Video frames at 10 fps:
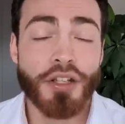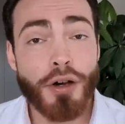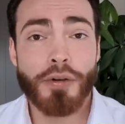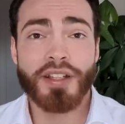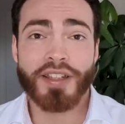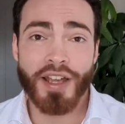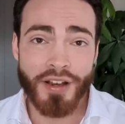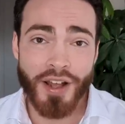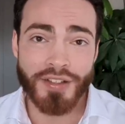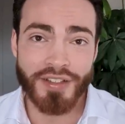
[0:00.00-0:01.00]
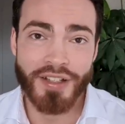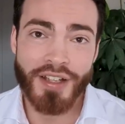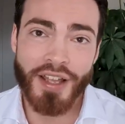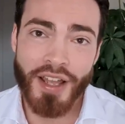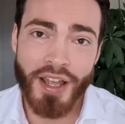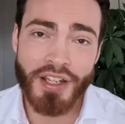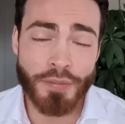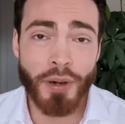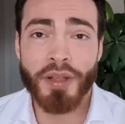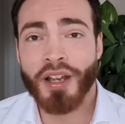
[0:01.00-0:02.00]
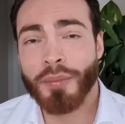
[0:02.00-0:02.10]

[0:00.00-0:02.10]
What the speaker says: No, it cannot. And it's probably